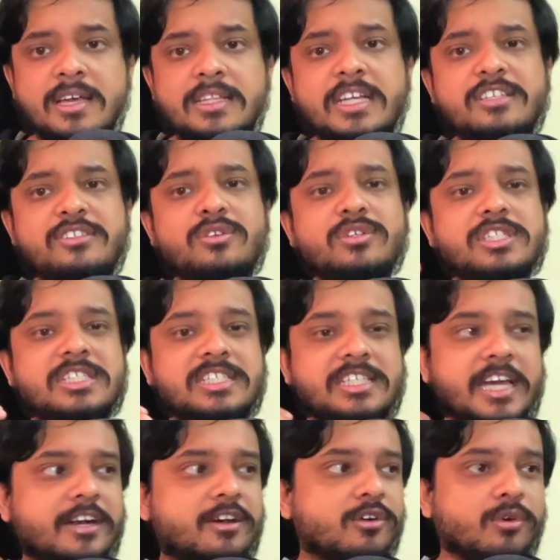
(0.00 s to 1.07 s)
There is no
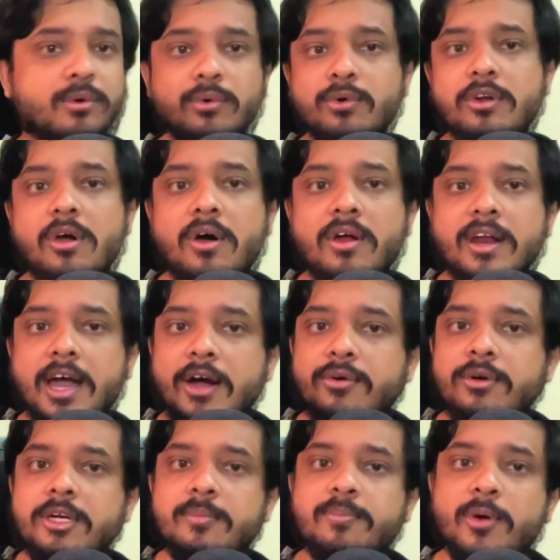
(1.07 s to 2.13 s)
set rule on how
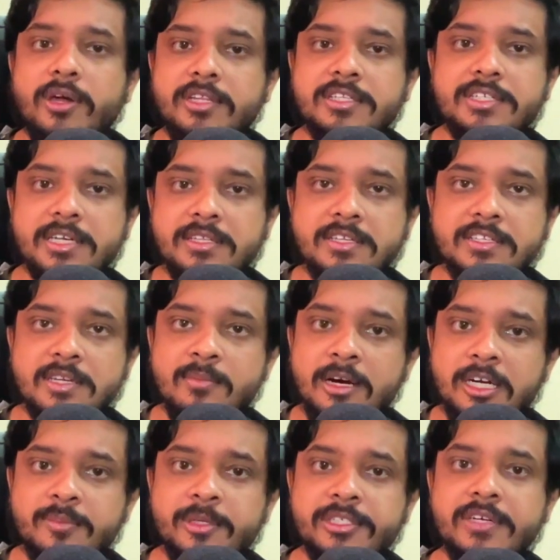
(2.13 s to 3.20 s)
to deploy the changes in
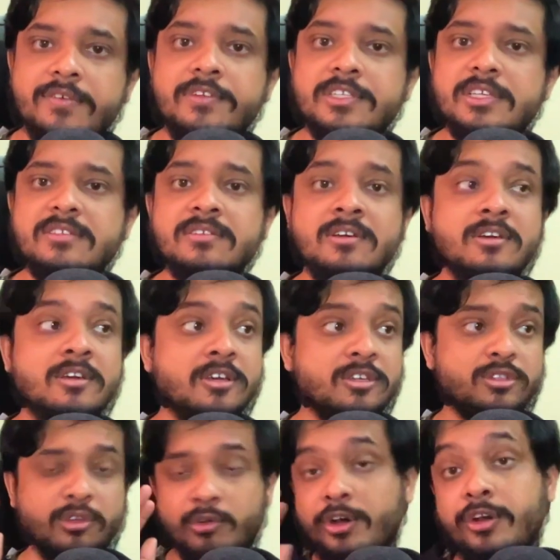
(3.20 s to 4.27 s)
multiple services,
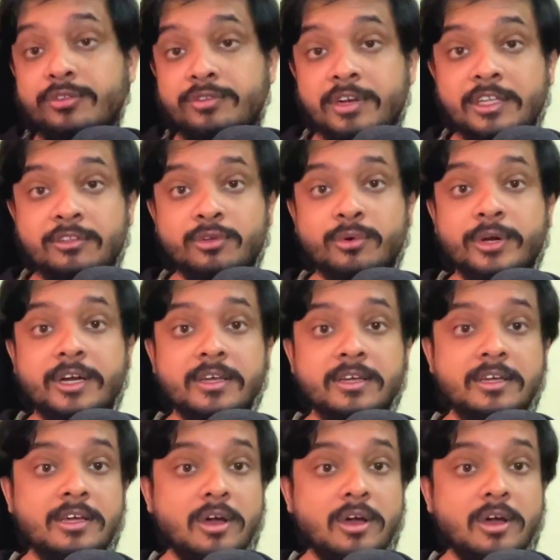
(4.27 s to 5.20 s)
so you need to think through it.